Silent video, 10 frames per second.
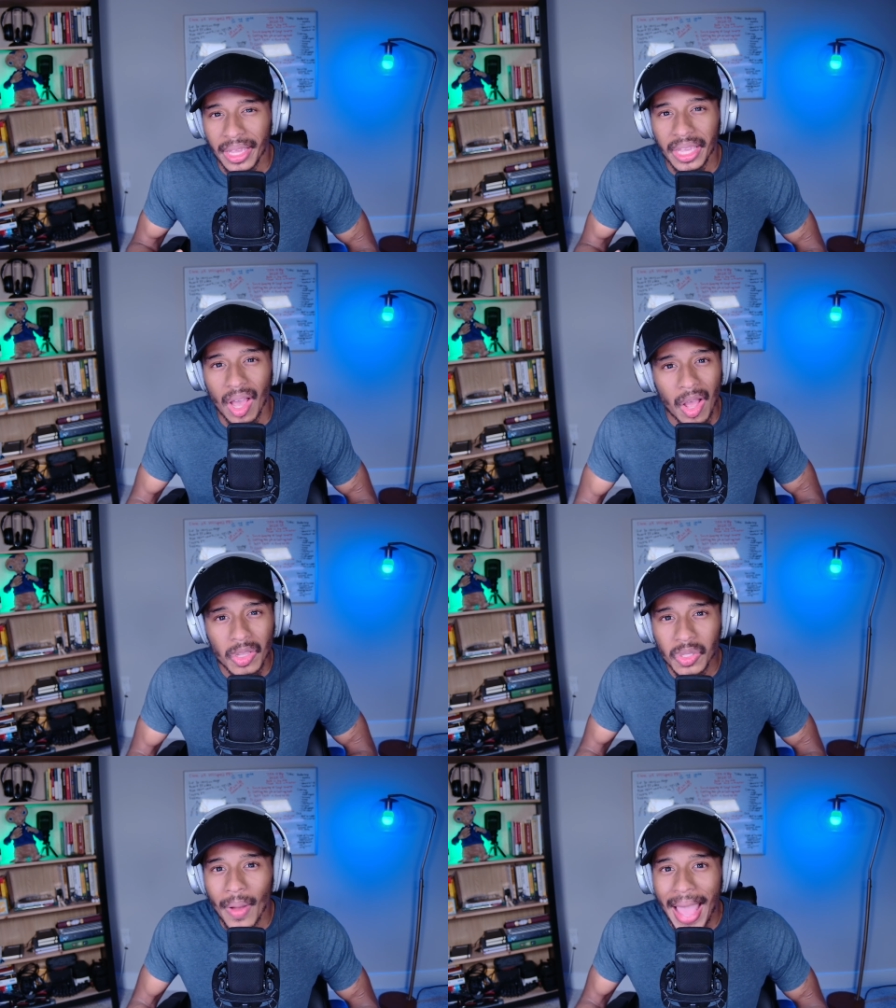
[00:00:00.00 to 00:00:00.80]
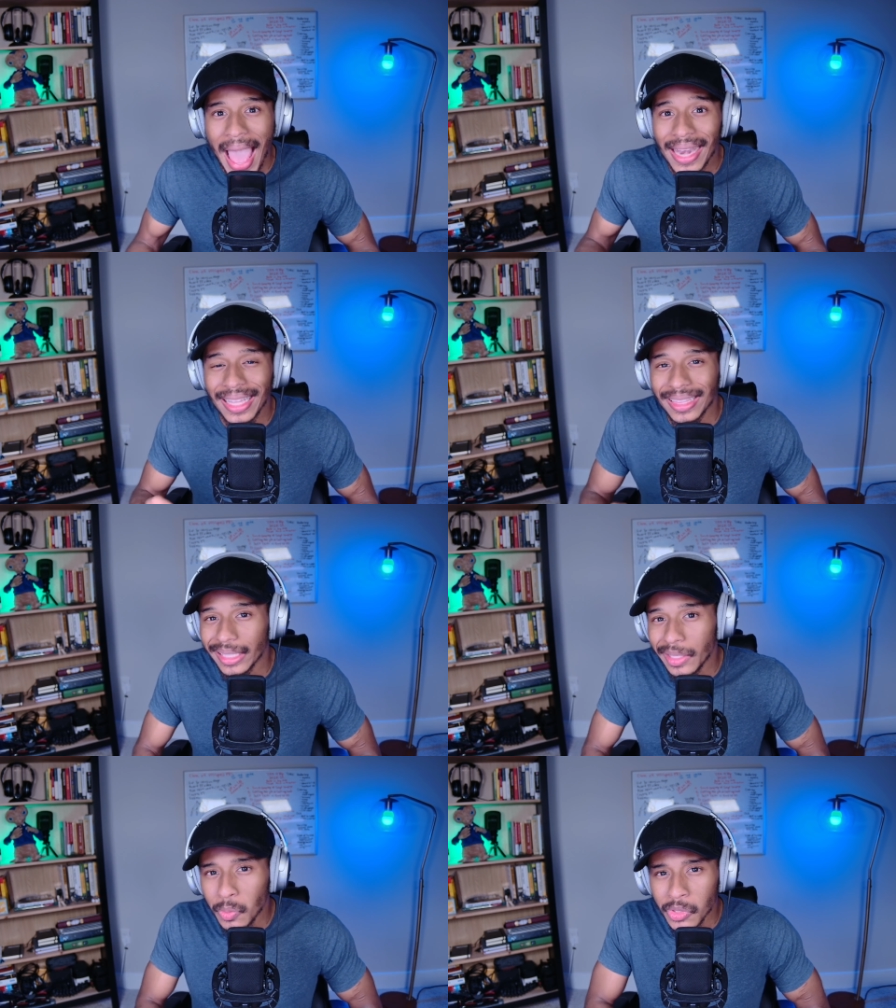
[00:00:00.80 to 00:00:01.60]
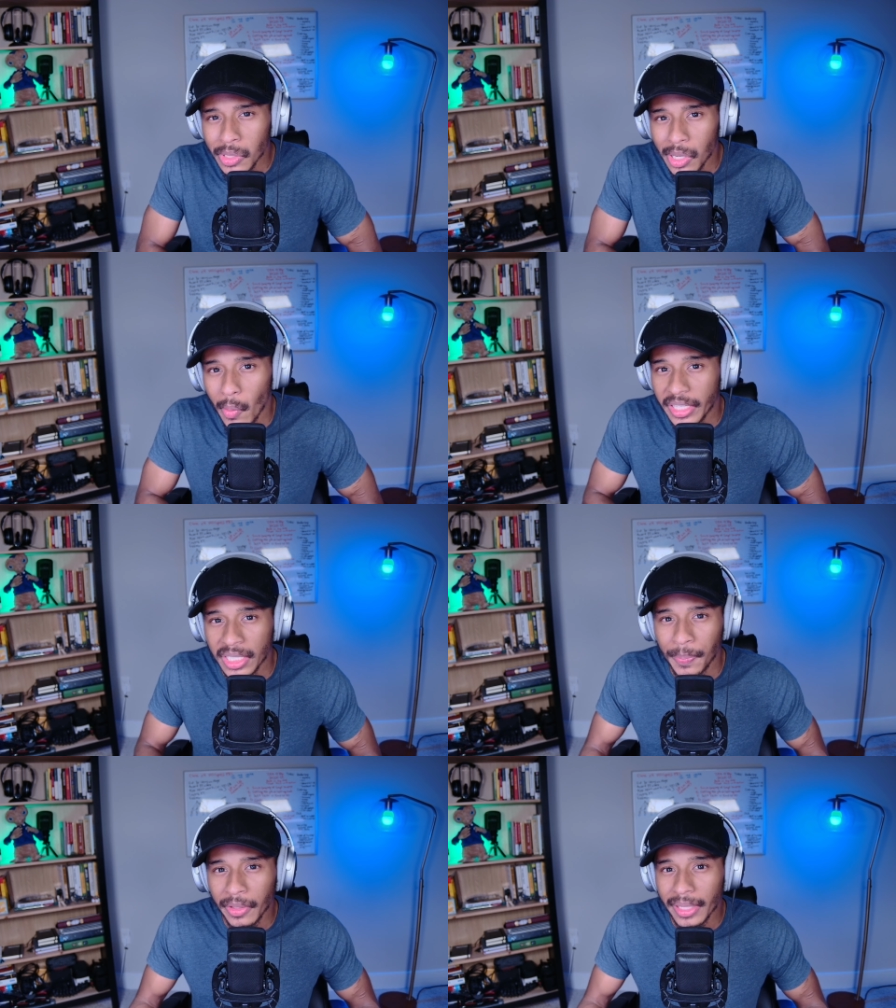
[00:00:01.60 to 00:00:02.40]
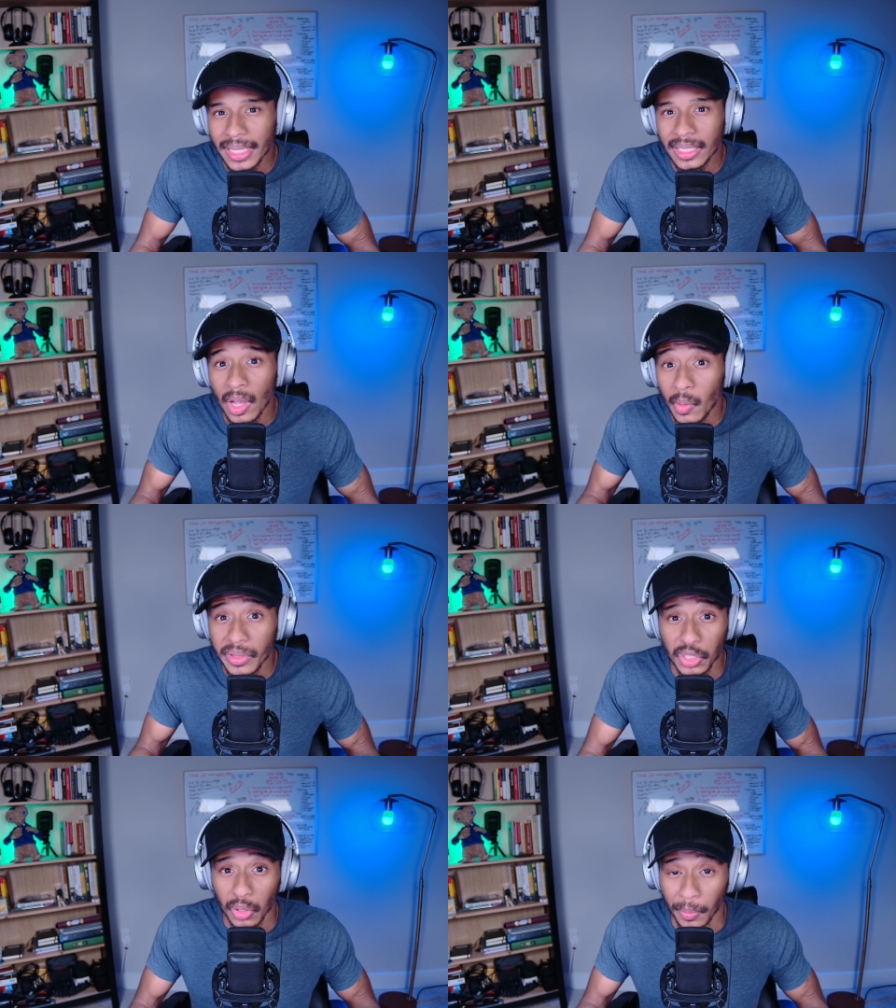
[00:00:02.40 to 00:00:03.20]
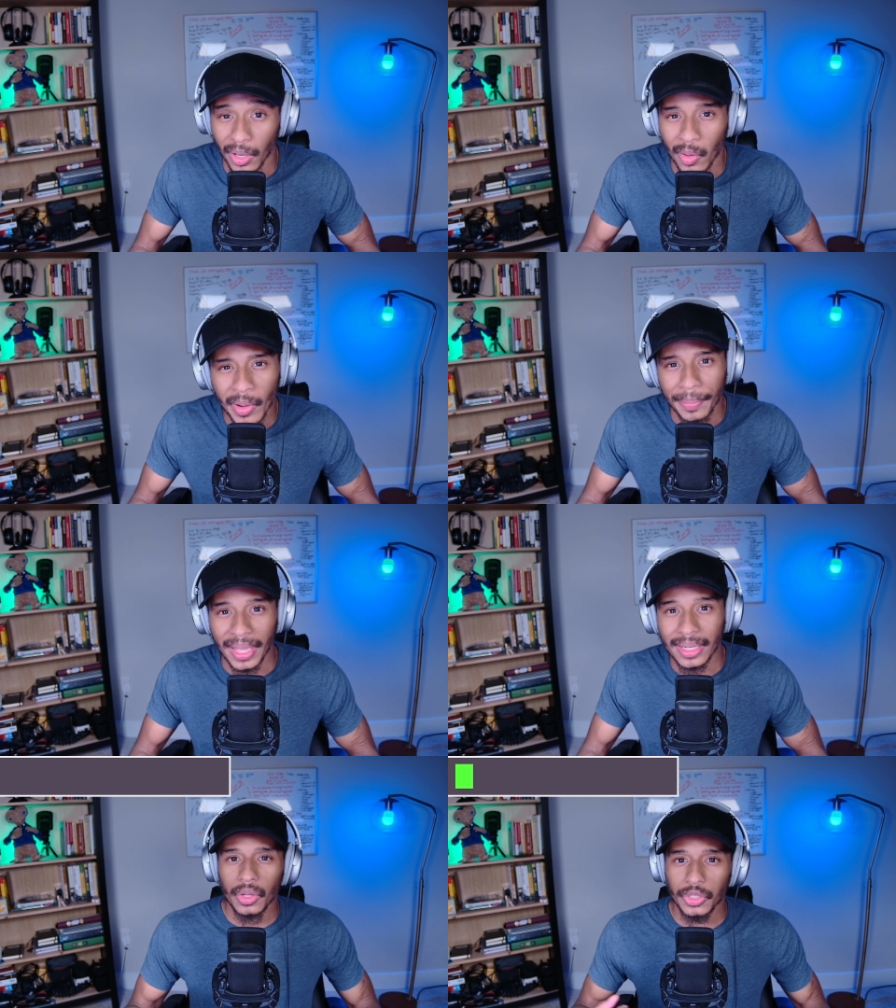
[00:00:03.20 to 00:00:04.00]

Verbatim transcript: He also had little to no experience with Juniper equipment.